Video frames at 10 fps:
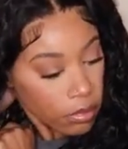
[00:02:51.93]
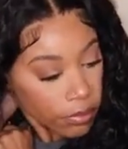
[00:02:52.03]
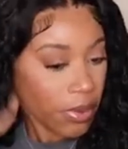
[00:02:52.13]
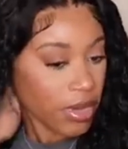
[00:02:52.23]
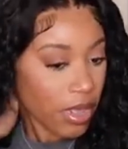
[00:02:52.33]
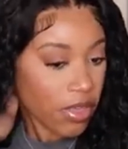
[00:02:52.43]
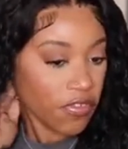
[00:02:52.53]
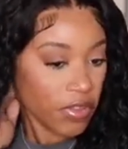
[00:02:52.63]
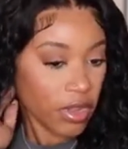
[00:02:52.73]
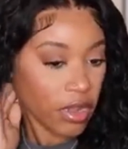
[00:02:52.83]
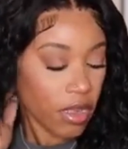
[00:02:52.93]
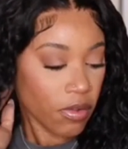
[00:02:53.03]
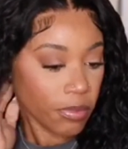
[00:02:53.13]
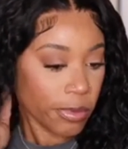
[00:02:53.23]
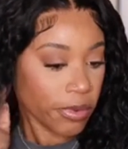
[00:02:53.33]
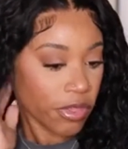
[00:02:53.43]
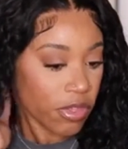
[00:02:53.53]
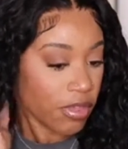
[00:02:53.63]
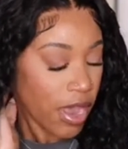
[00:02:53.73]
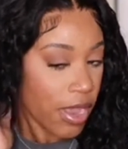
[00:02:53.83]
Oh, it doesn't feel uncomfortable. It
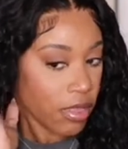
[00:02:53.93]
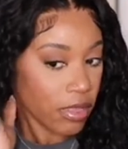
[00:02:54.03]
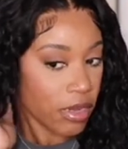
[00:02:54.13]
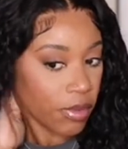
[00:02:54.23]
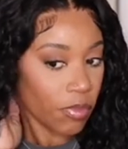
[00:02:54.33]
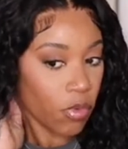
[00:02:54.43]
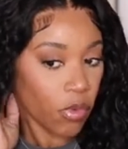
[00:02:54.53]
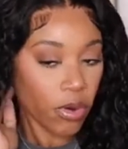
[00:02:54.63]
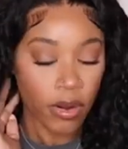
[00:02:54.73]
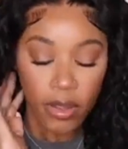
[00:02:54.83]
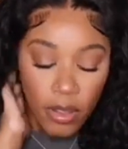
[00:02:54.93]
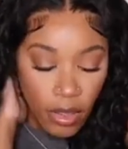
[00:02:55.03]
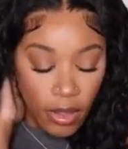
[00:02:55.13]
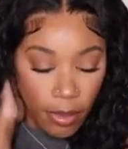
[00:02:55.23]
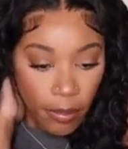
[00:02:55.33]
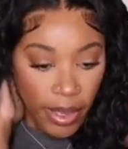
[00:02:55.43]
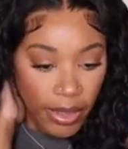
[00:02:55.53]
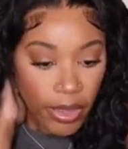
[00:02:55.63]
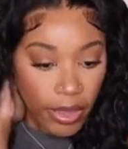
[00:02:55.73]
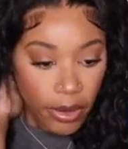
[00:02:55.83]
just tightens it up more back
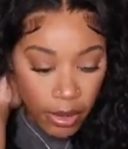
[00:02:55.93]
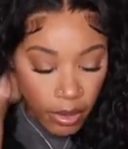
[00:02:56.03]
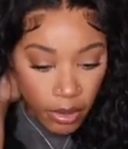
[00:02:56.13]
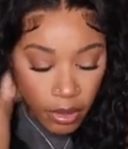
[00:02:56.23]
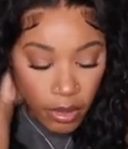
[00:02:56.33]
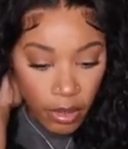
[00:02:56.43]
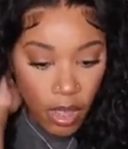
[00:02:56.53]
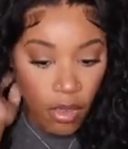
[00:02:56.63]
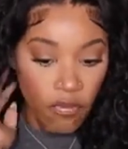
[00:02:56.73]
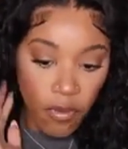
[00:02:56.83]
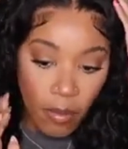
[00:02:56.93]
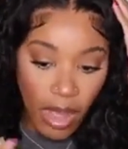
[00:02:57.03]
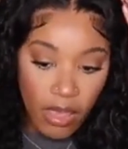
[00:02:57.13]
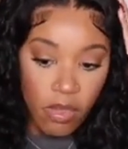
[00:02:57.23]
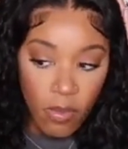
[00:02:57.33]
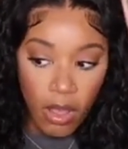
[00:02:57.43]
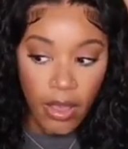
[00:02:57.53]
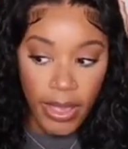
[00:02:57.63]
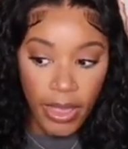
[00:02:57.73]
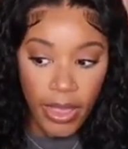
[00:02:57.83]
here. For my small
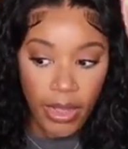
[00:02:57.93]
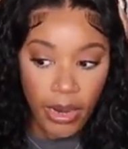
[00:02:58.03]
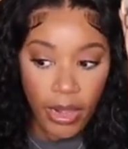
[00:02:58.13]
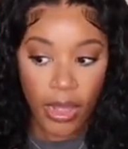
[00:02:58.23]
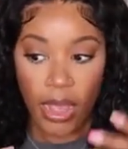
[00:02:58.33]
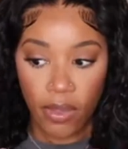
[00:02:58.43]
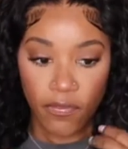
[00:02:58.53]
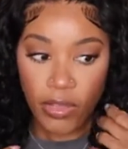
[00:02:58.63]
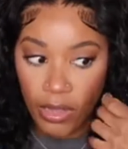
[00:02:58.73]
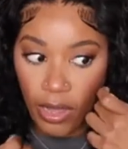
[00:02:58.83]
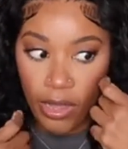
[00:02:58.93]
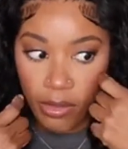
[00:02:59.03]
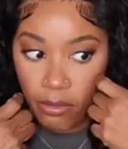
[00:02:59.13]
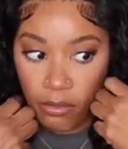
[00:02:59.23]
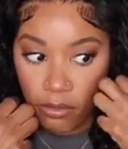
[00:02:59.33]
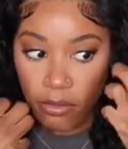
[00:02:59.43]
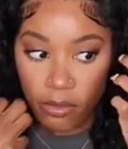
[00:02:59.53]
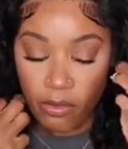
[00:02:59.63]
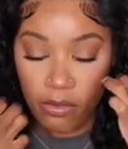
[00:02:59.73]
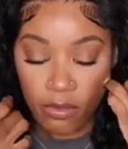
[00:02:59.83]
head, I feel like
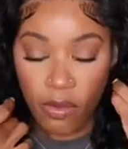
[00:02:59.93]
this is